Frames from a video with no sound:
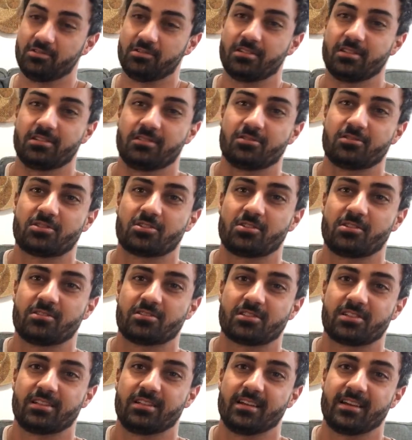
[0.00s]
You get your
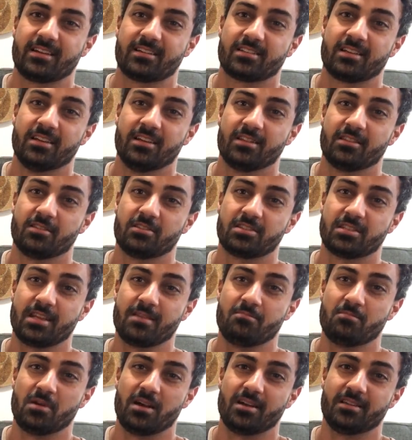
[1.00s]
start select, the
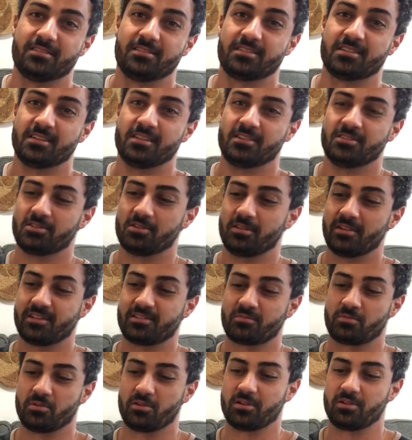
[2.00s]
same buttons, so
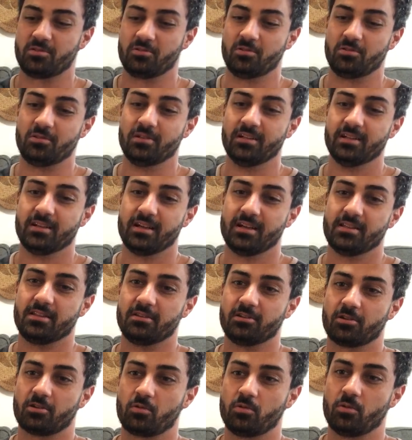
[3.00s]
that's pretty cool. And
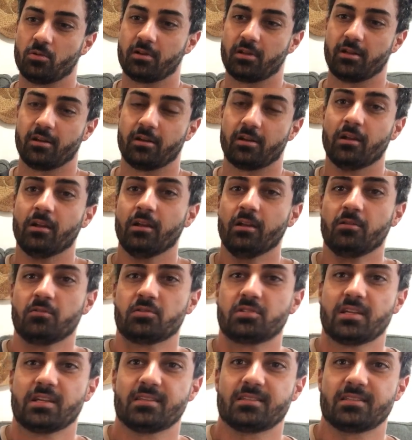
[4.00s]
then your cord here,
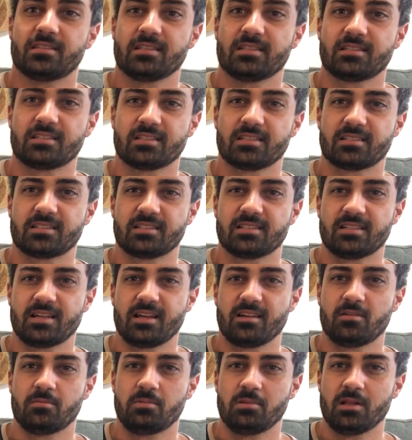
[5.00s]
which has this
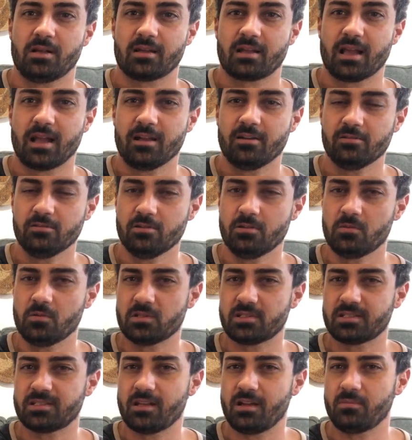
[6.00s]
style plug. I don't know
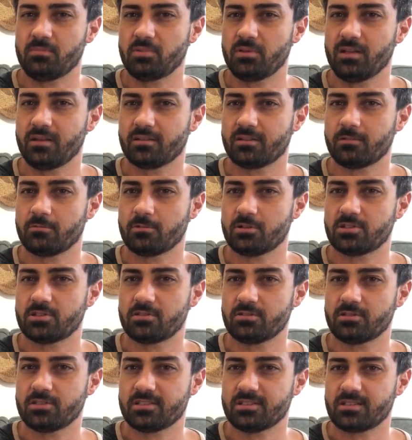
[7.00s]
what style plug the
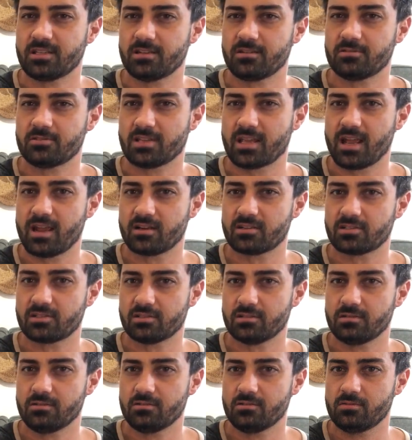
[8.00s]
original Nintendo's
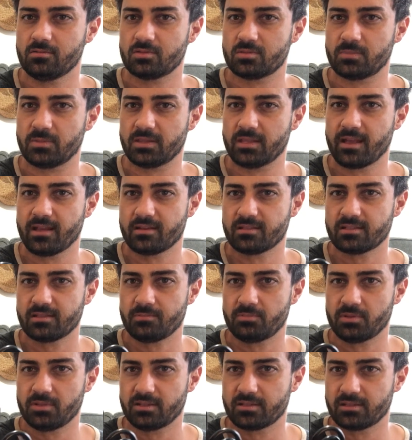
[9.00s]
actually used, but that is the
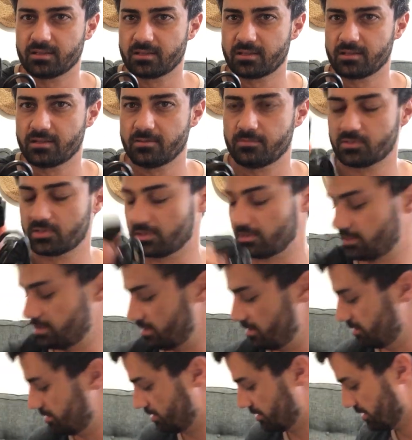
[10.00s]
plug that comes on
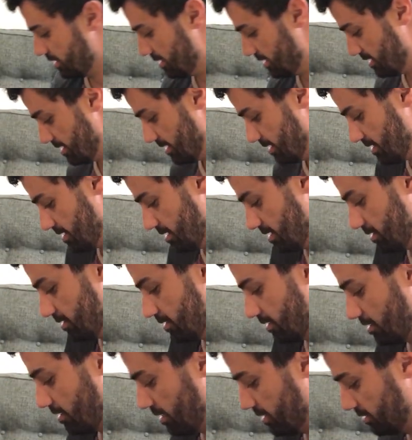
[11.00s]
these. And then the
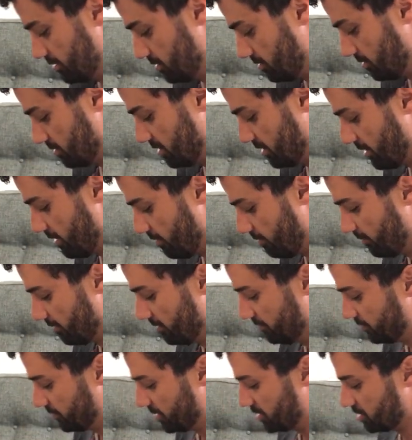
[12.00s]
console
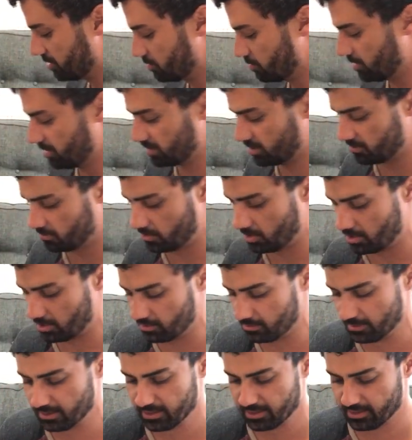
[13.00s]
itself is quite
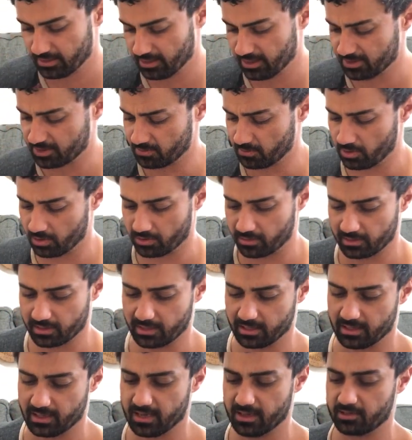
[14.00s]
small, a lot smaller
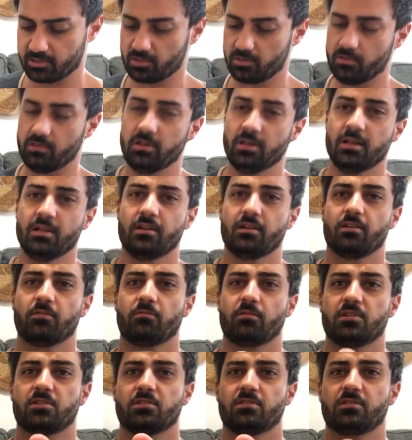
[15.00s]
than an actual
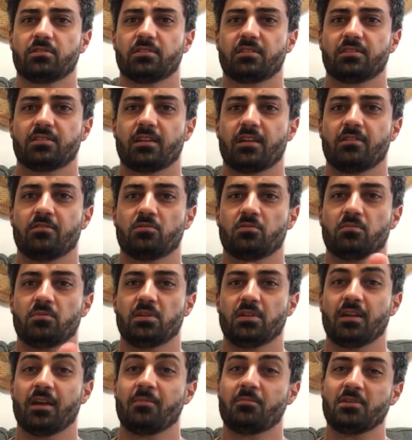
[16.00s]
original Nintendo would
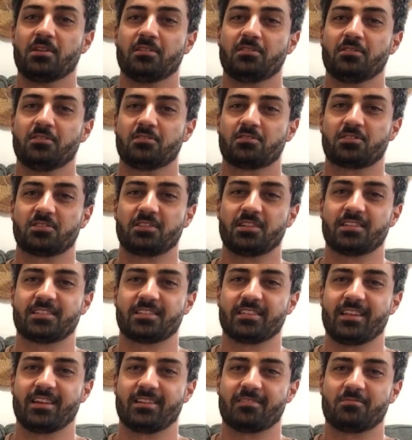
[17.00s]
be. I mean, it looks
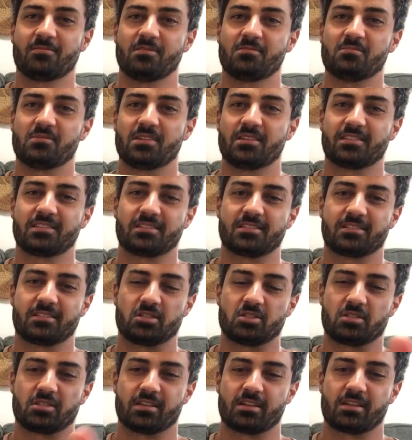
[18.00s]
just like one, but it's
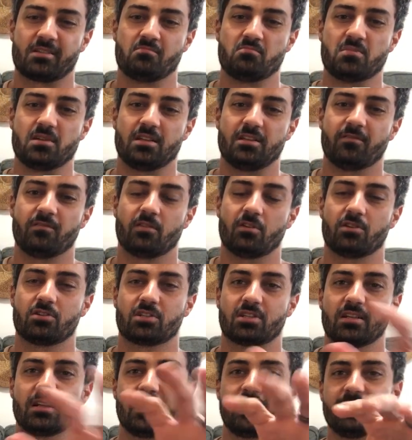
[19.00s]
just like a mini
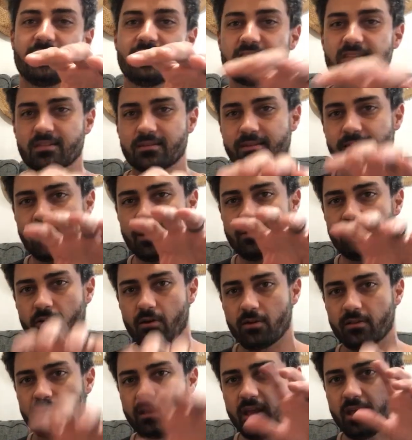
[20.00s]
version. And this is gonna have
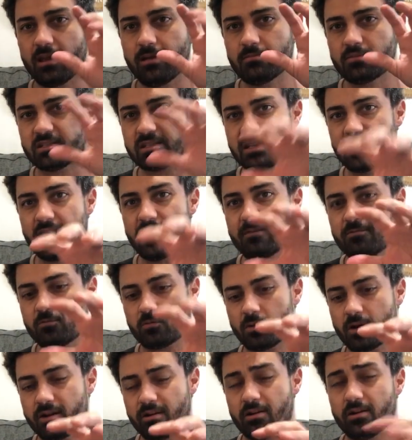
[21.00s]
all the games saved
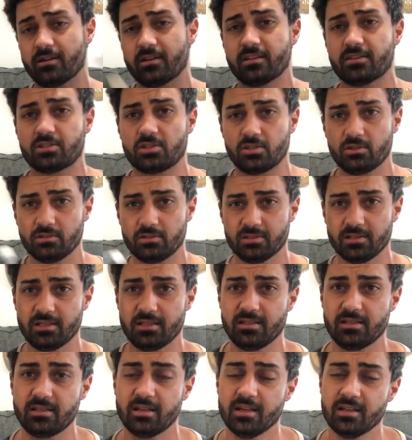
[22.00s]
right on it. So you don't
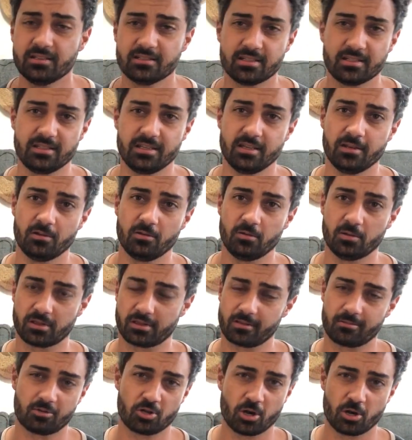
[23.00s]
need to deal
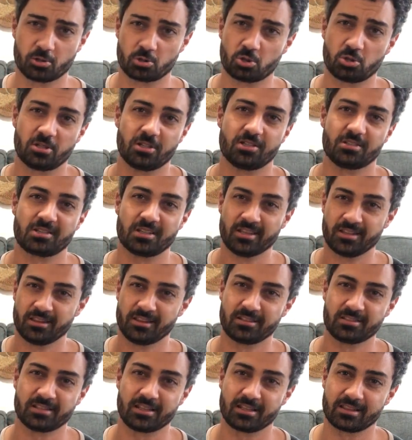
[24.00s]
with cartridges,
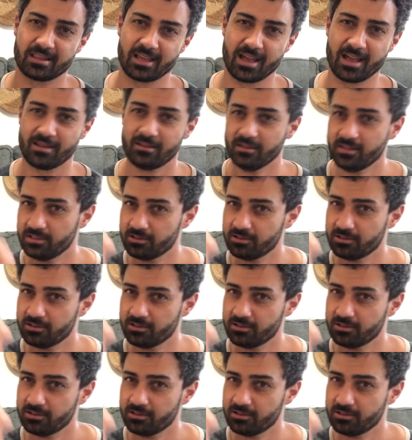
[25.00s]
things like that.